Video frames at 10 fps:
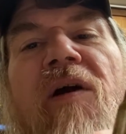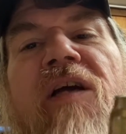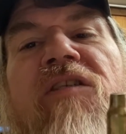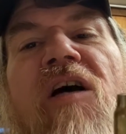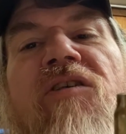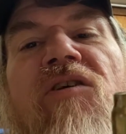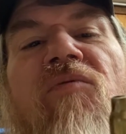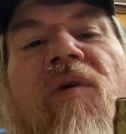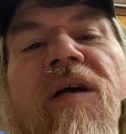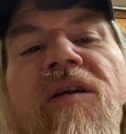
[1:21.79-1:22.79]
it's also
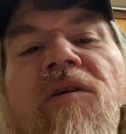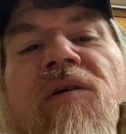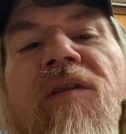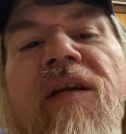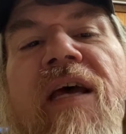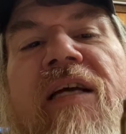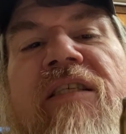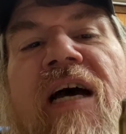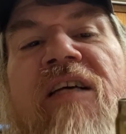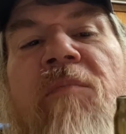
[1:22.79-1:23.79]
redoing the neck
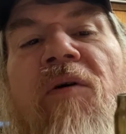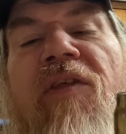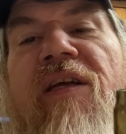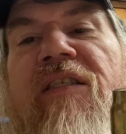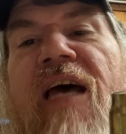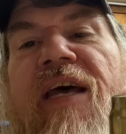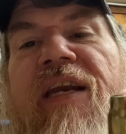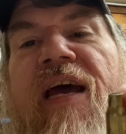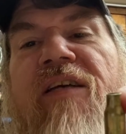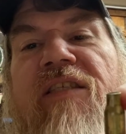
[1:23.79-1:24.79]
size, both inside
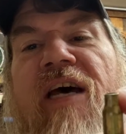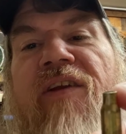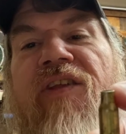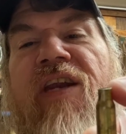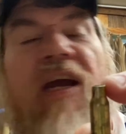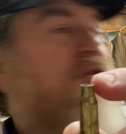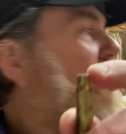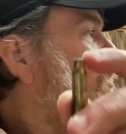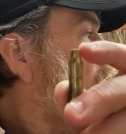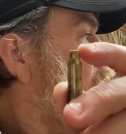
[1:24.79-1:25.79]
and outside of the neck
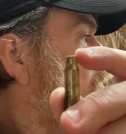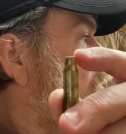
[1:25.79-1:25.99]
right there